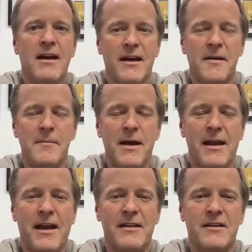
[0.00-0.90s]

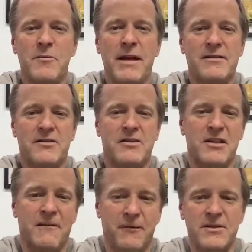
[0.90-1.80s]
and can make such a
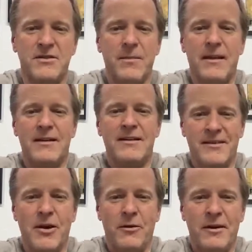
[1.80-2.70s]
difference.
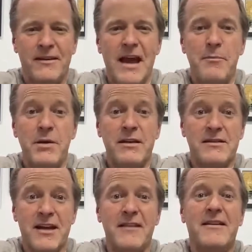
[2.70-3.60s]
So that being
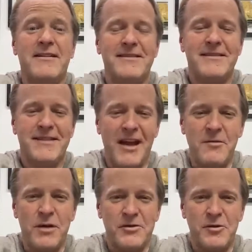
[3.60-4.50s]
said,
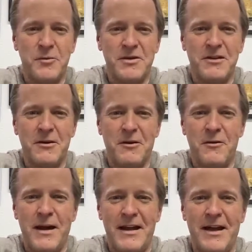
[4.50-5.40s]
10 mushrooms in
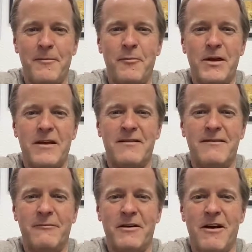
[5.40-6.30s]
NeuroIM,
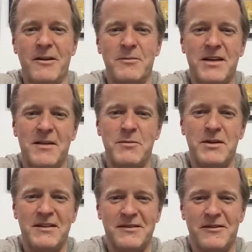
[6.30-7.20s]
we call them 10
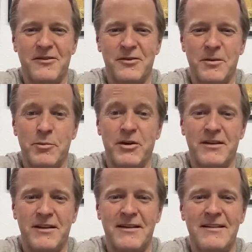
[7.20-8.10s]
medicinal. There's a
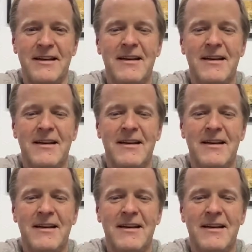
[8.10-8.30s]
book that